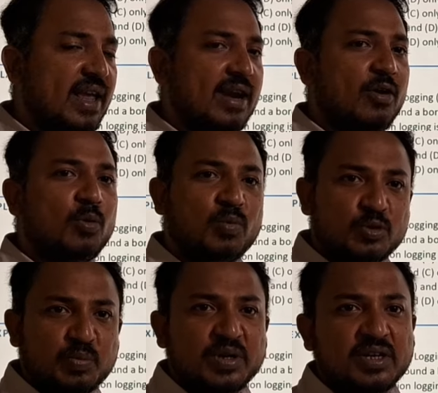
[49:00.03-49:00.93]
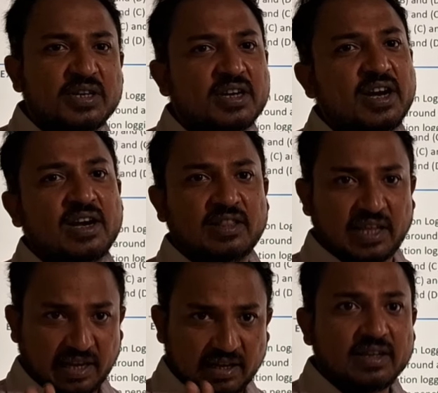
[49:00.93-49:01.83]
can almost penetrate
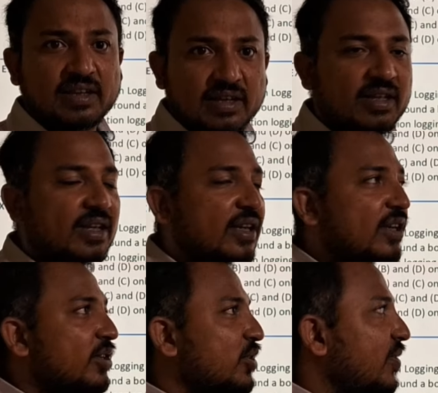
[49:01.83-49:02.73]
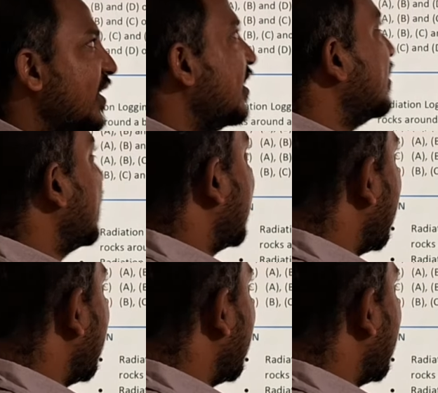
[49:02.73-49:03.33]
anything. So whether it is a